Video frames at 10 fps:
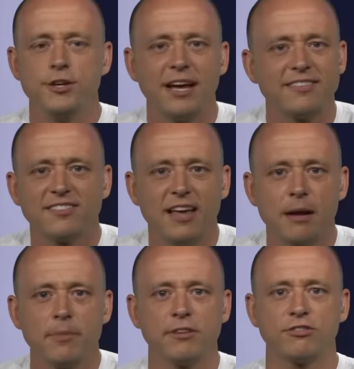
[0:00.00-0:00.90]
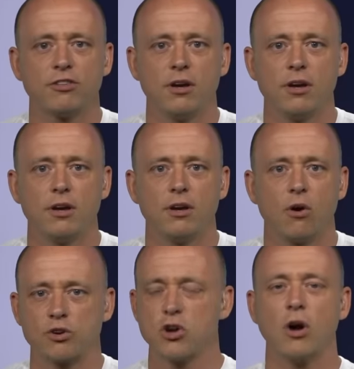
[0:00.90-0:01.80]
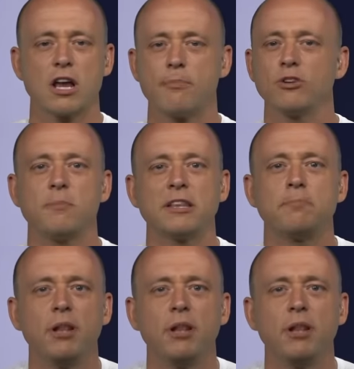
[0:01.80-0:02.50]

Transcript: you got segments or talking points about the